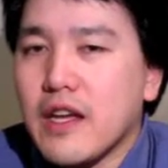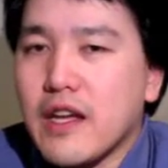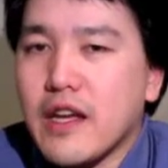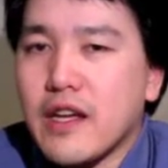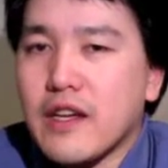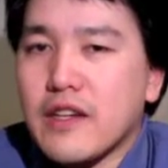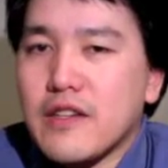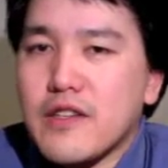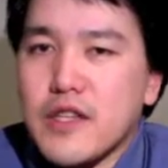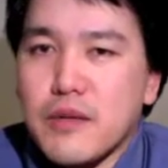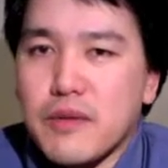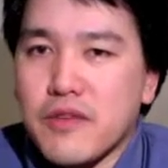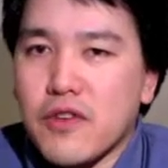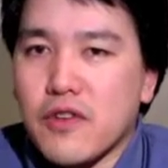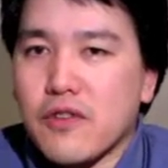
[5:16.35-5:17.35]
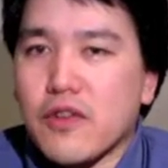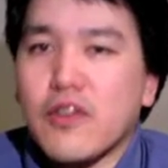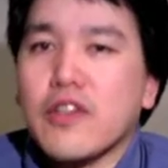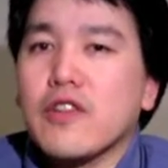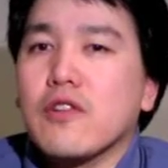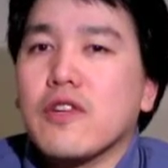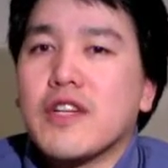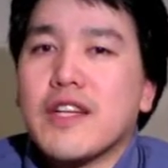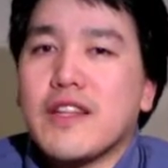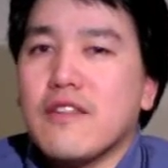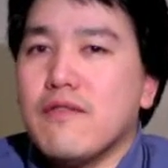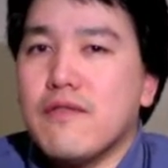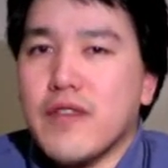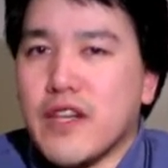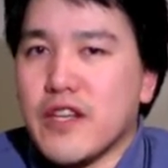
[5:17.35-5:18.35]
And some of you have already looked at
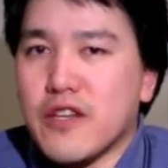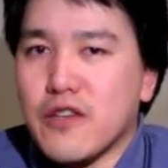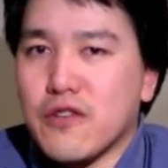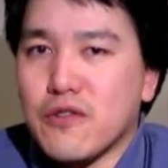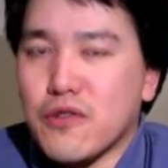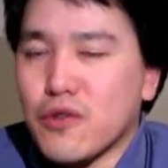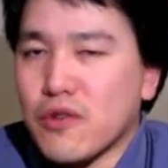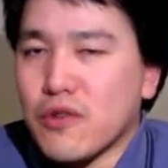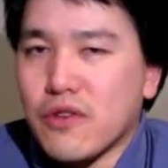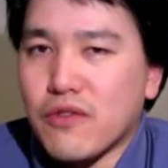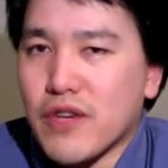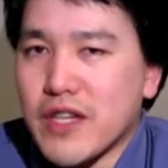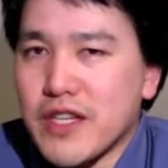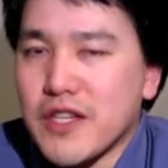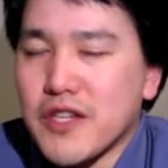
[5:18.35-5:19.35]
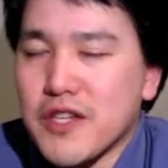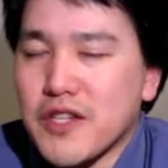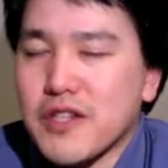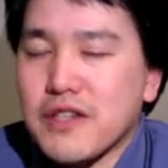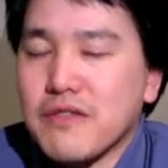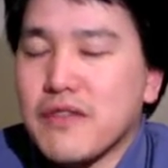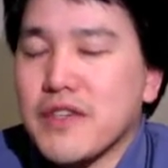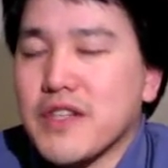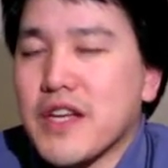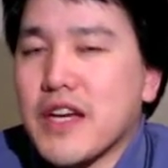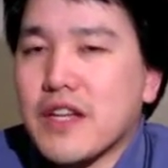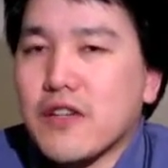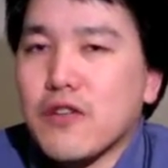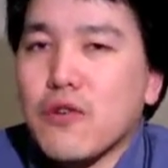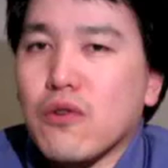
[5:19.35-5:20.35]
the video sort of rendition of this
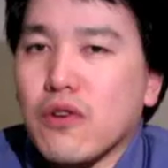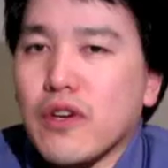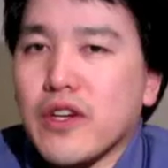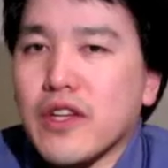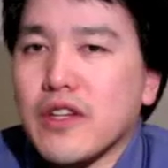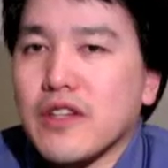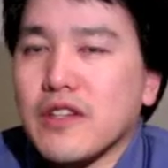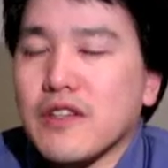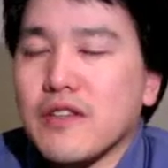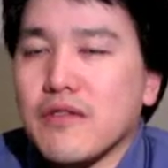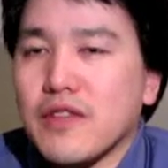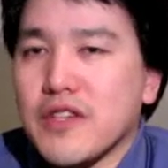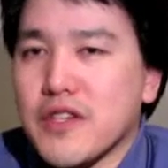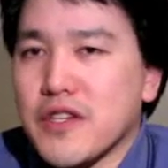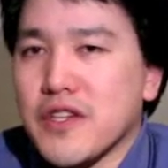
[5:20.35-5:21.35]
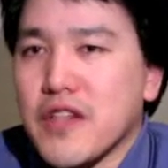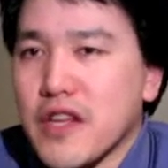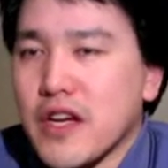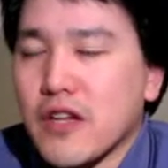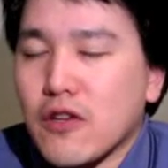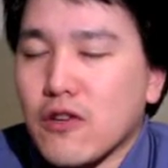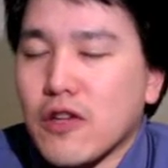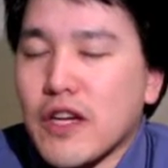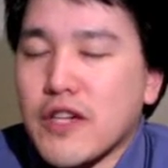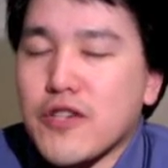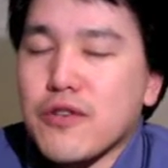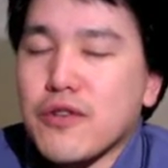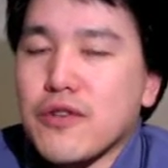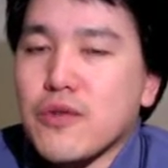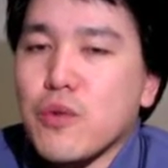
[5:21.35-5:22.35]
allegory and have listened to the other
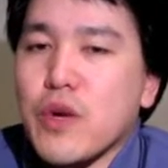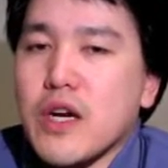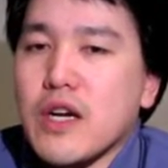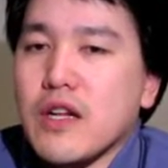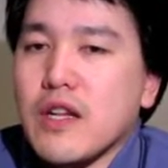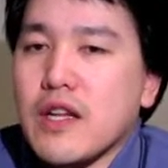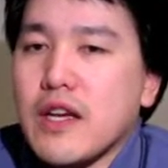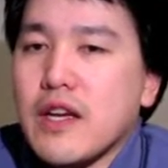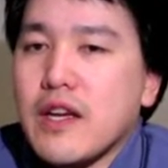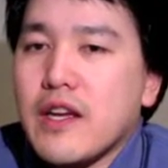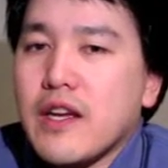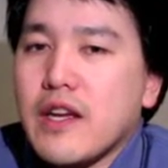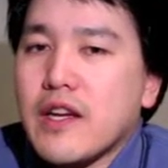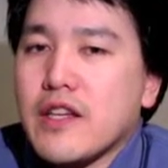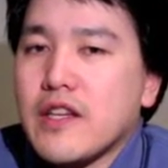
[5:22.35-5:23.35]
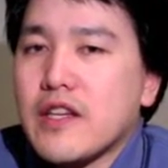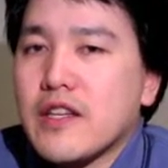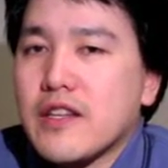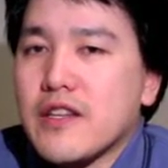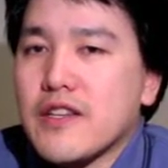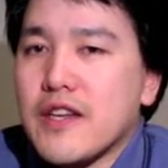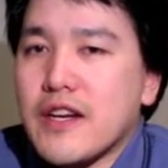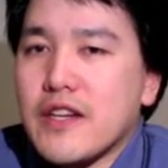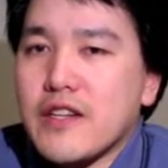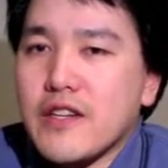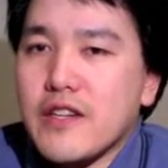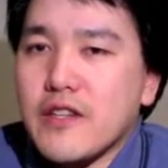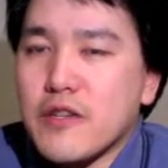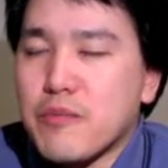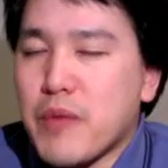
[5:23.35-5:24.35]
lecture as well. And you get this
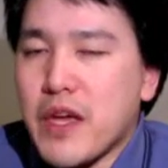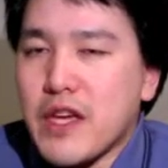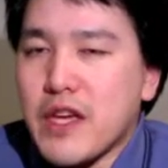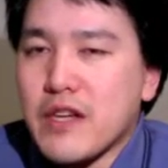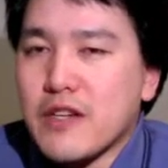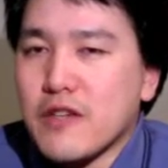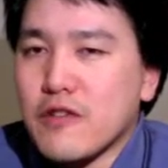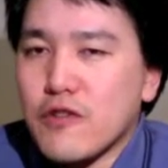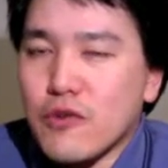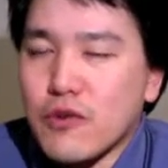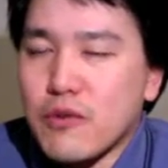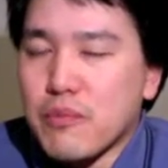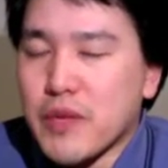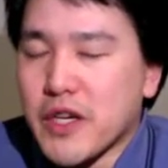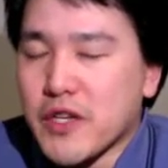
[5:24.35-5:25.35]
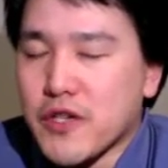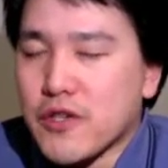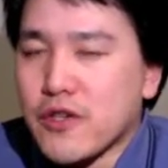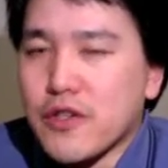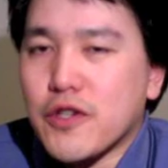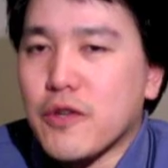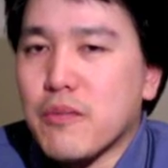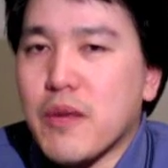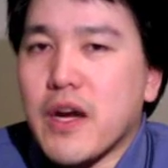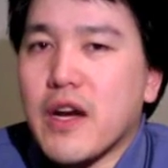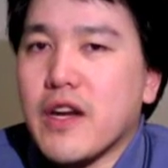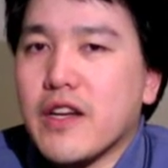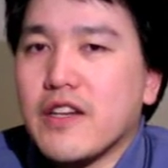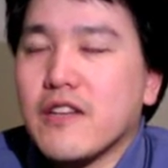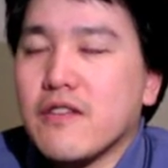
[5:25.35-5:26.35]
idea, this painted sort of picture in your
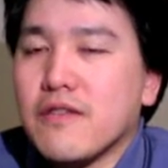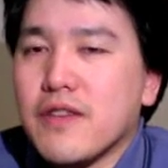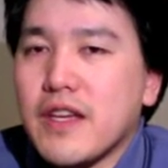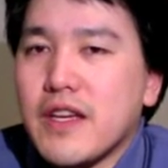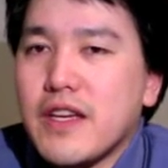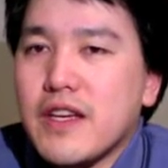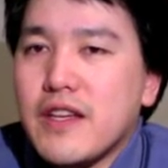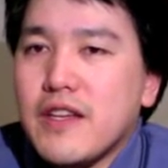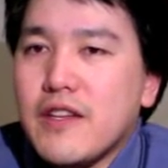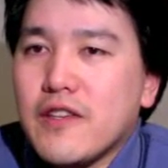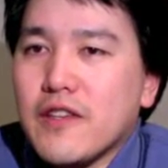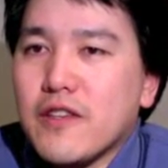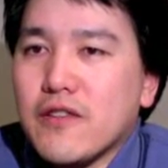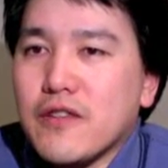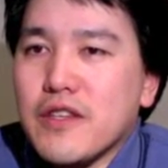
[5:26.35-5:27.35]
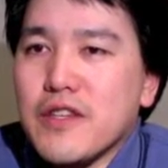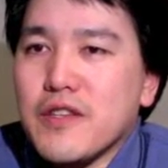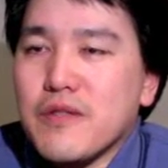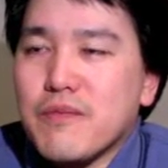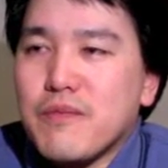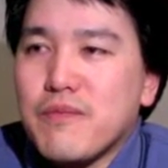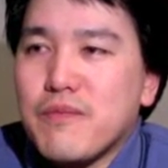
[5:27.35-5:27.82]
mind of, you know, these